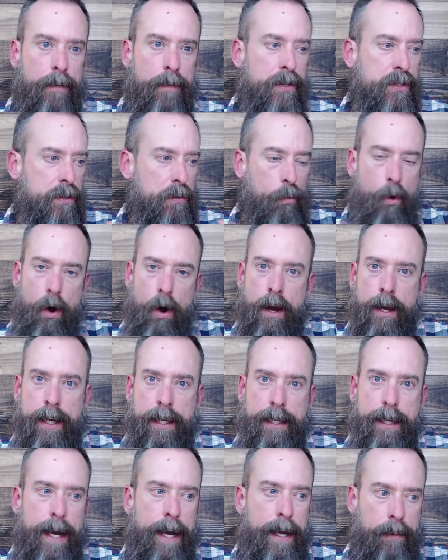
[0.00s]
walk an
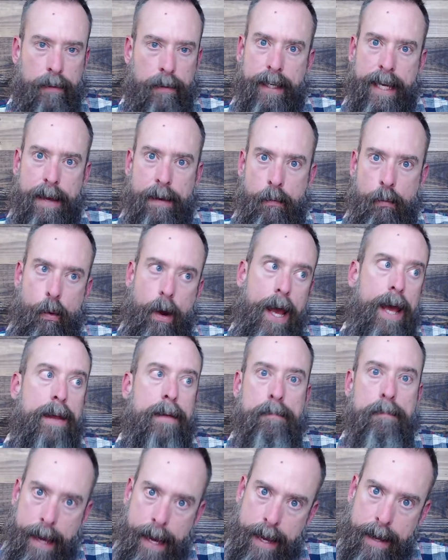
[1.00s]
aisle and get wet,
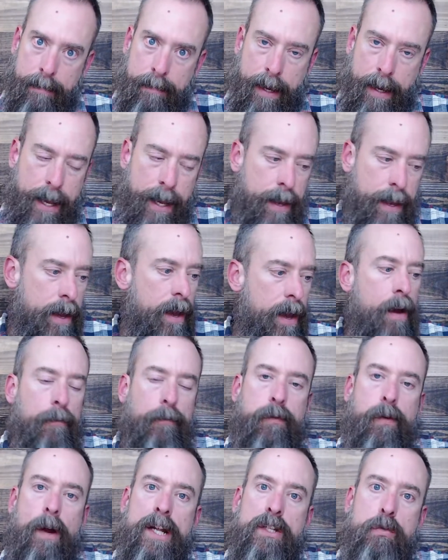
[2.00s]
maybe,
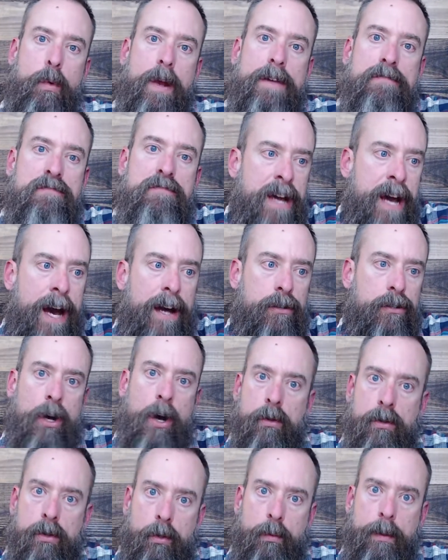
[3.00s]
friends, we've not
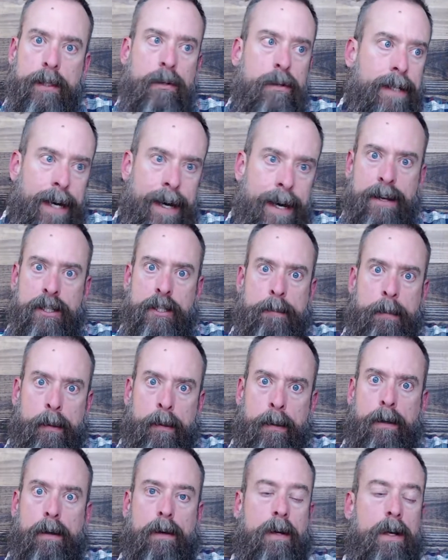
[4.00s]
known the real
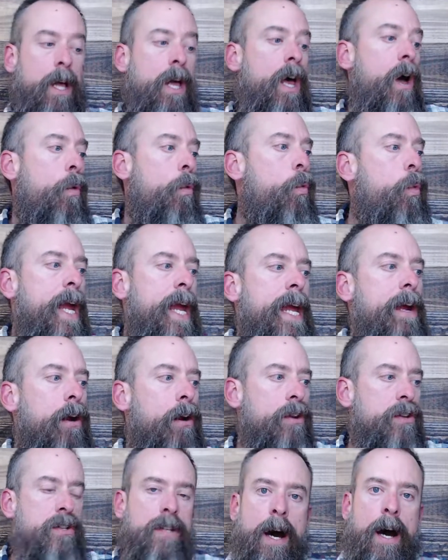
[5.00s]
gospel. We are
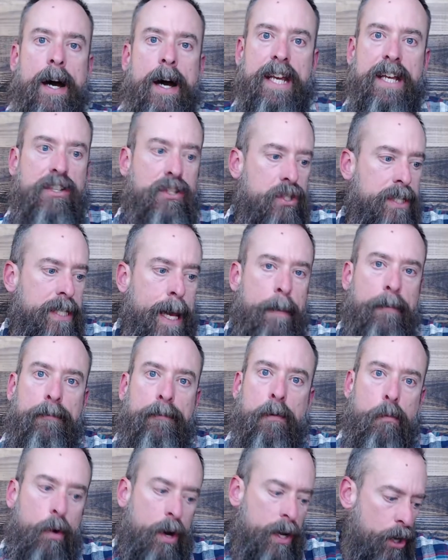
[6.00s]
not exempt
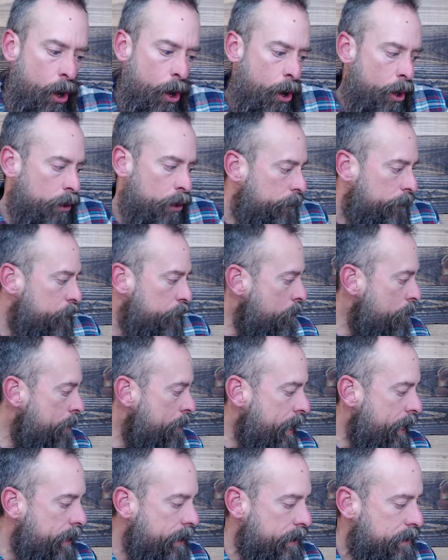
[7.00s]
from what all of
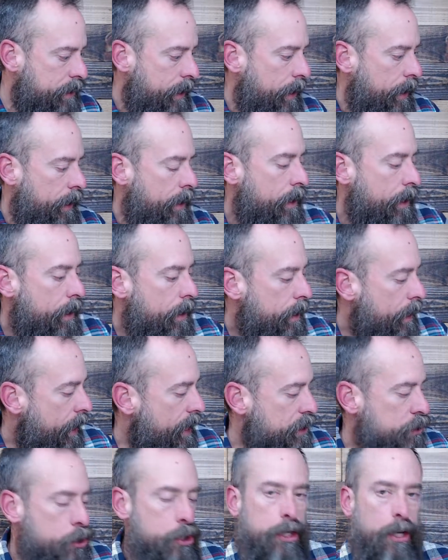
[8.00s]
humanity has
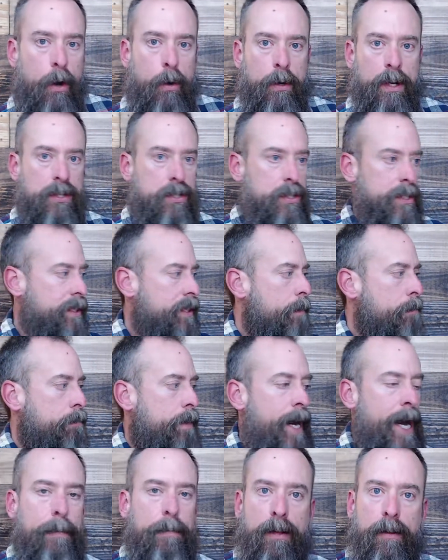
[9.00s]
shown us in the
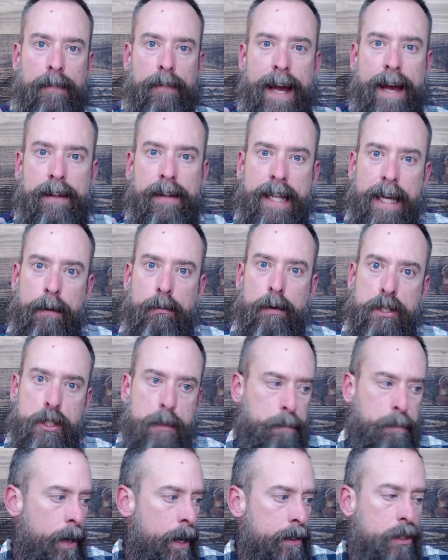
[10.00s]
Bible of how they
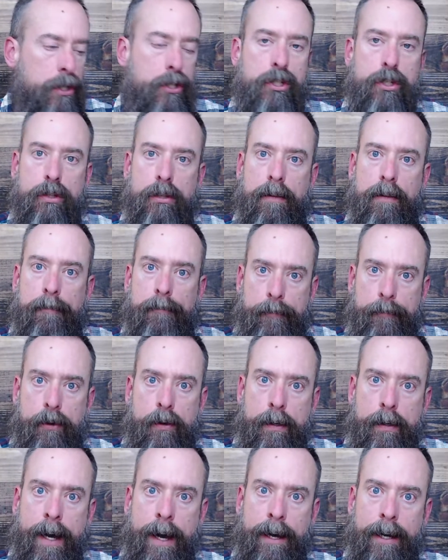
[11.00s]
responded to the full
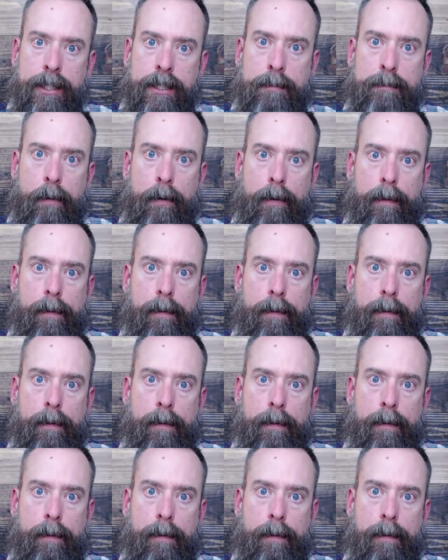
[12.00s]
gospel.